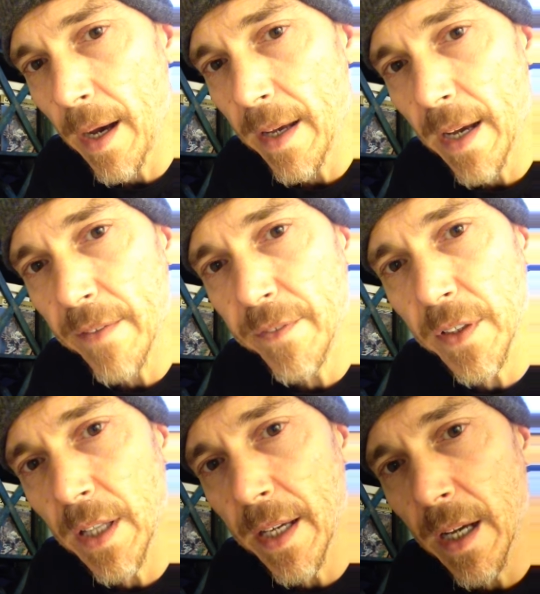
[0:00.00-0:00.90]
I, I
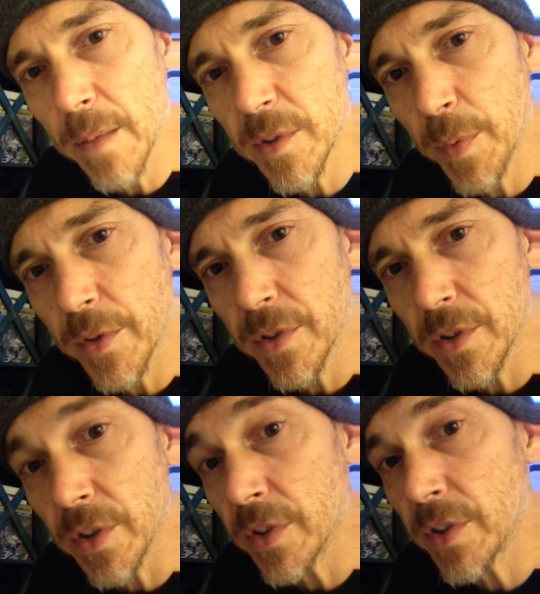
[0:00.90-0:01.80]
feel like I'm supposed to
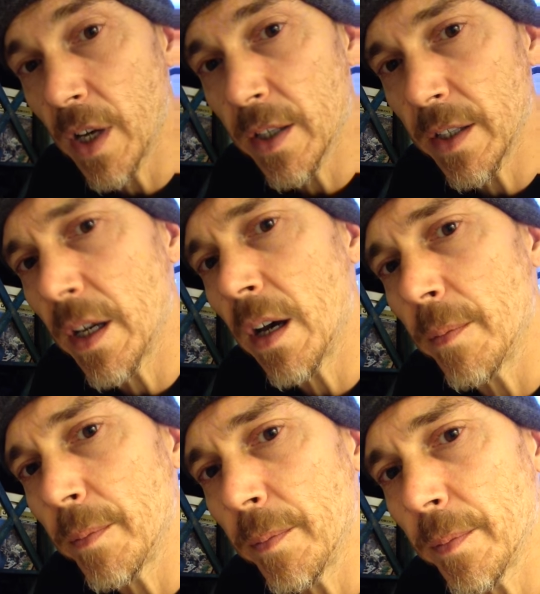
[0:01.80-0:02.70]
just suck it up.
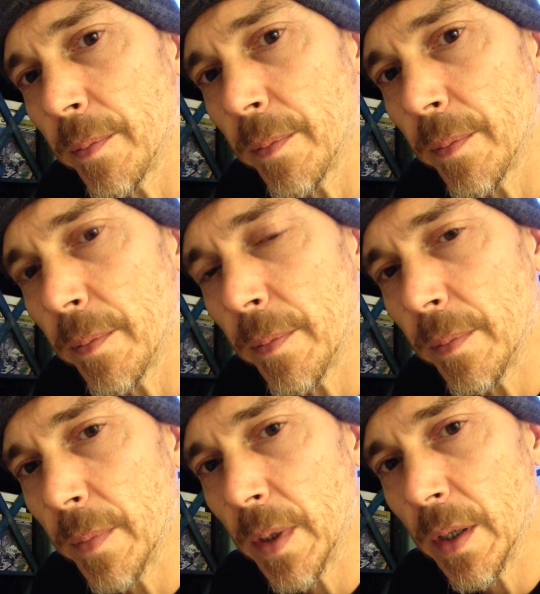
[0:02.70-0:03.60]

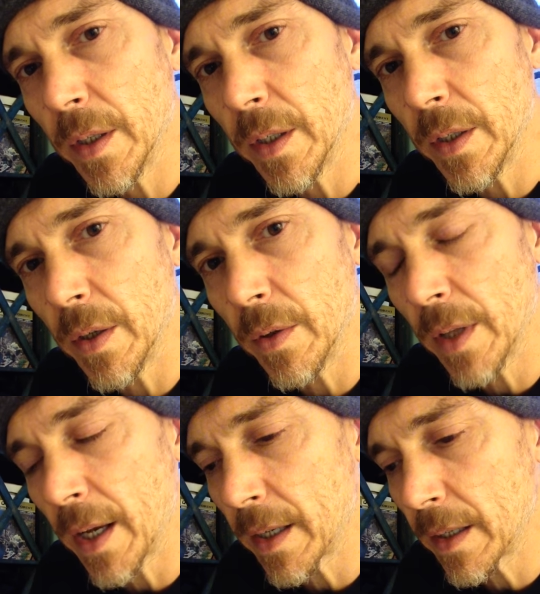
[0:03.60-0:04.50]
You know,
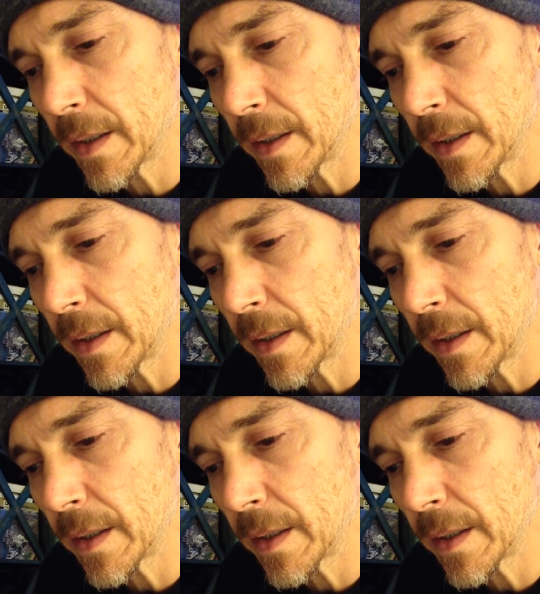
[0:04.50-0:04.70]
like,